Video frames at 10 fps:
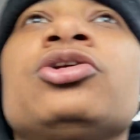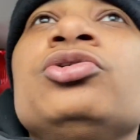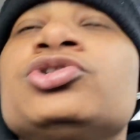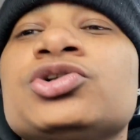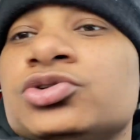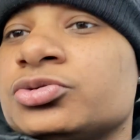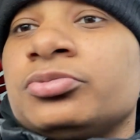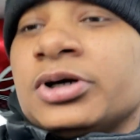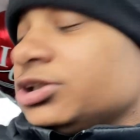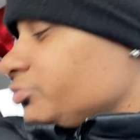to do too, too
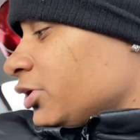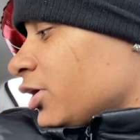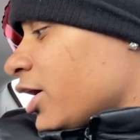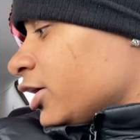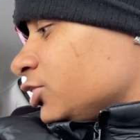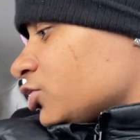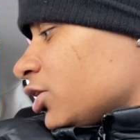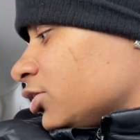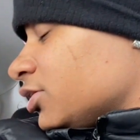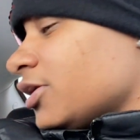much, man. I ain't
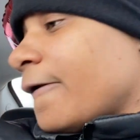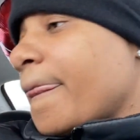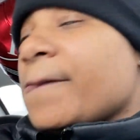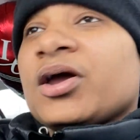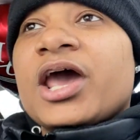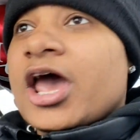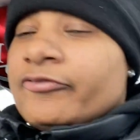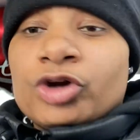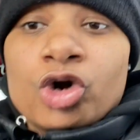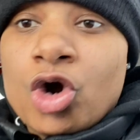trying to
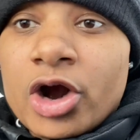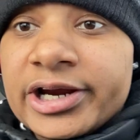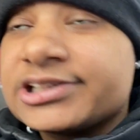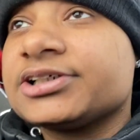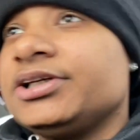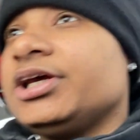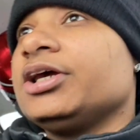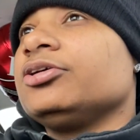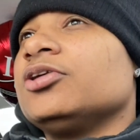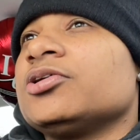have no car
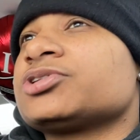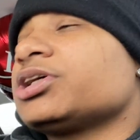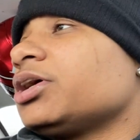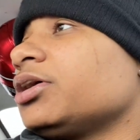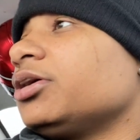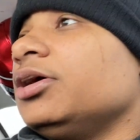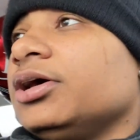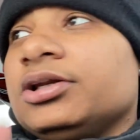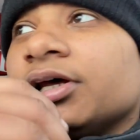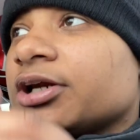accident. You know what I'm saying?
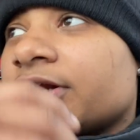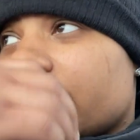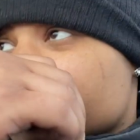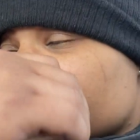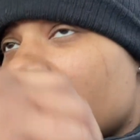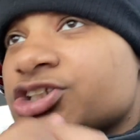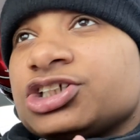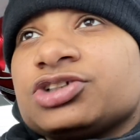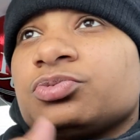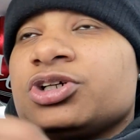None of that. So I
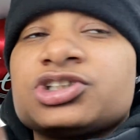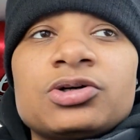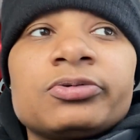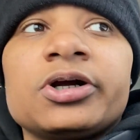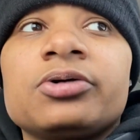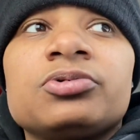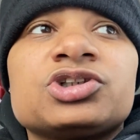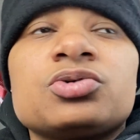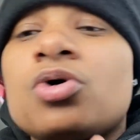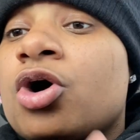just went somewhere,
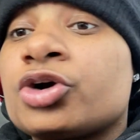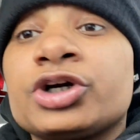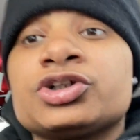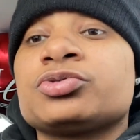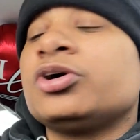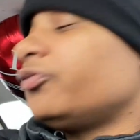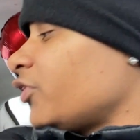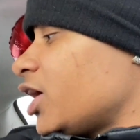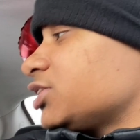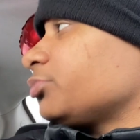went to Walgreens real
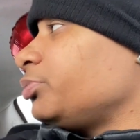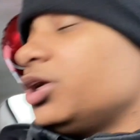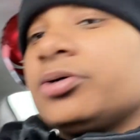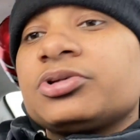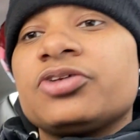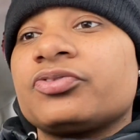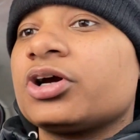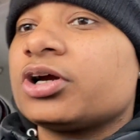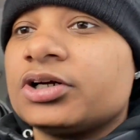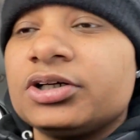fast and pick up this for
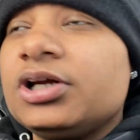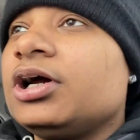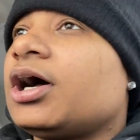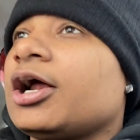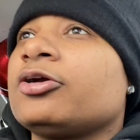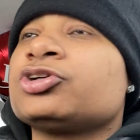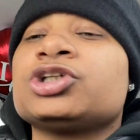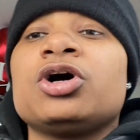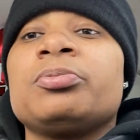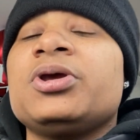her. I know
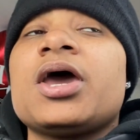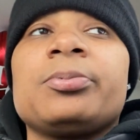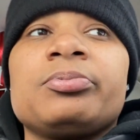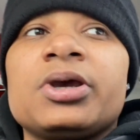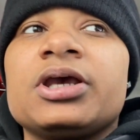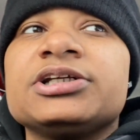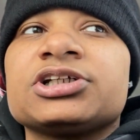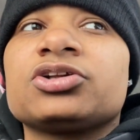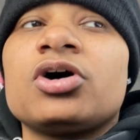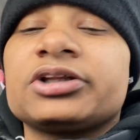she gonna be happy, man. It's
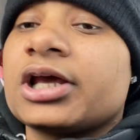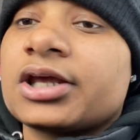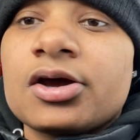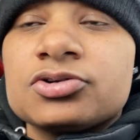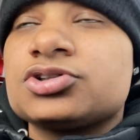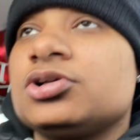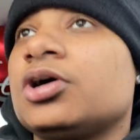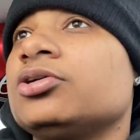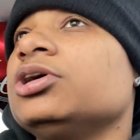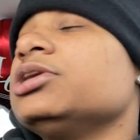a thought that counts, you
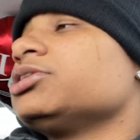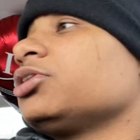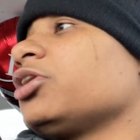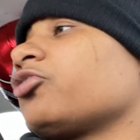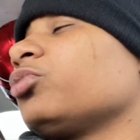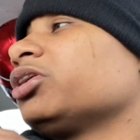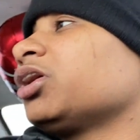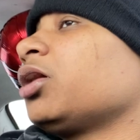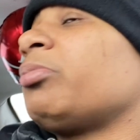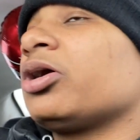know. So that's one
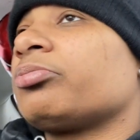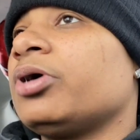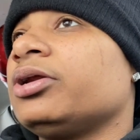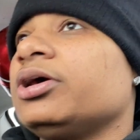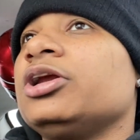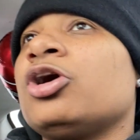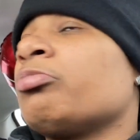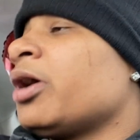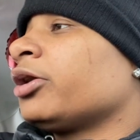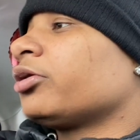thing about Amanda. It
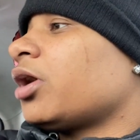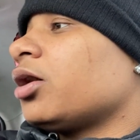don't matter